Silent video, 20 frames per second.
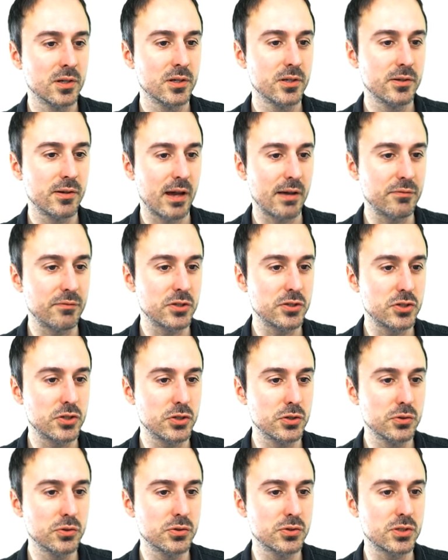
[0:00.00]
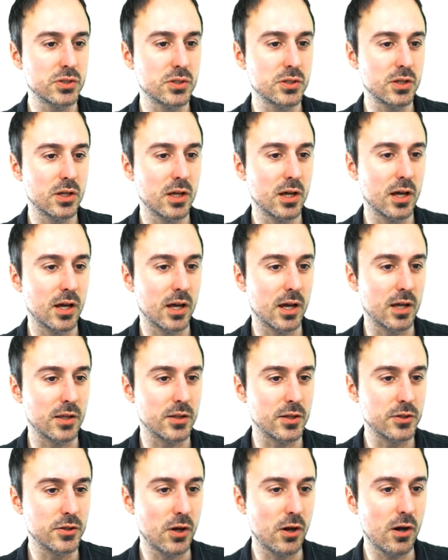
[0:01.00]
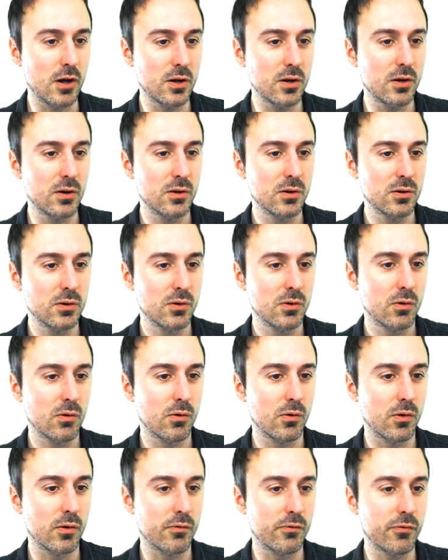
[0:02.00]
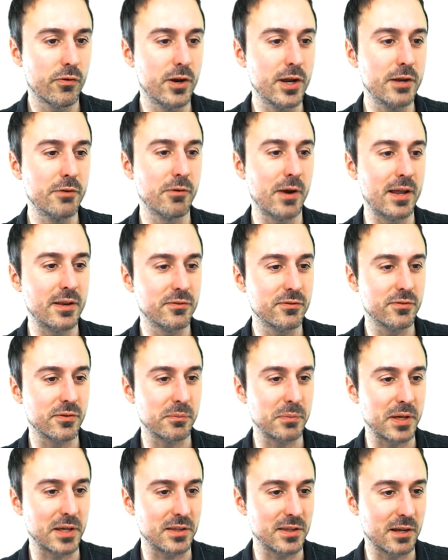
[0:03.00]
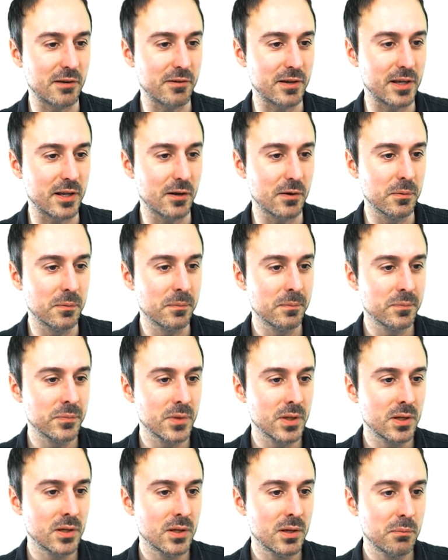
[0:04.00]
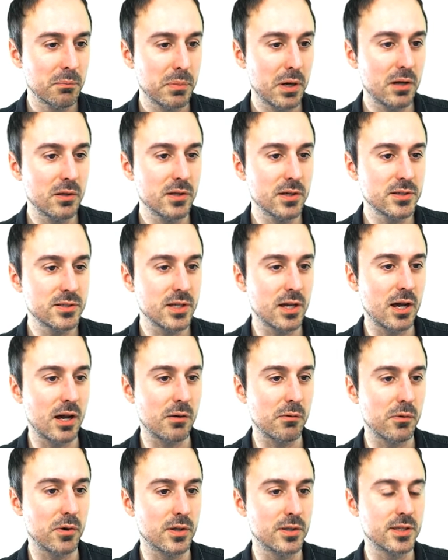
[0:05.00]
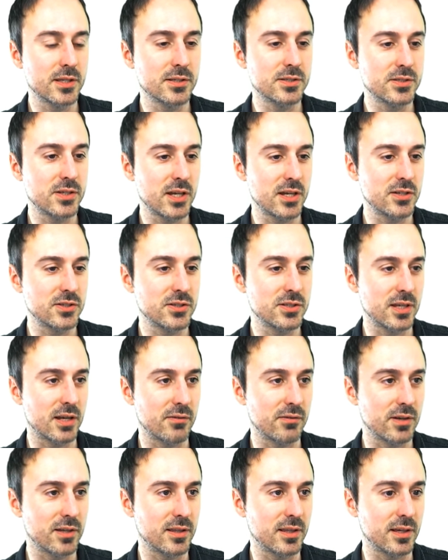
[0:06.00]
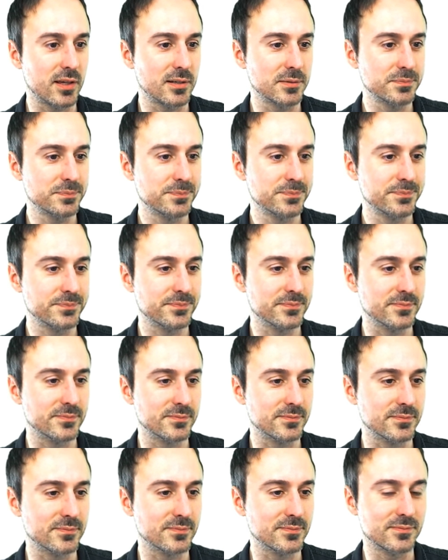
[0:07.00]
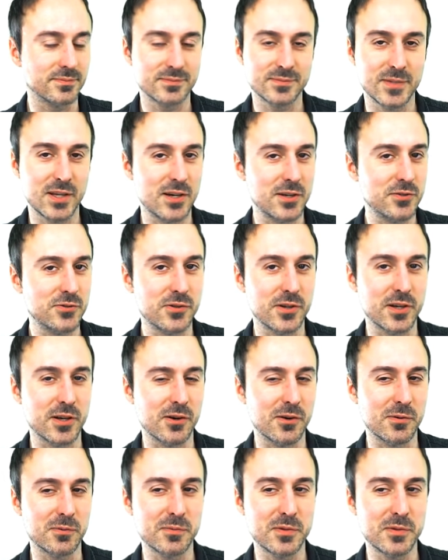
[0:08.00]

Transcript: You have to choose uh, the dog or free rent for me. There we go. Paula is a hot one. This changes everything. Hmm. Rodrigo.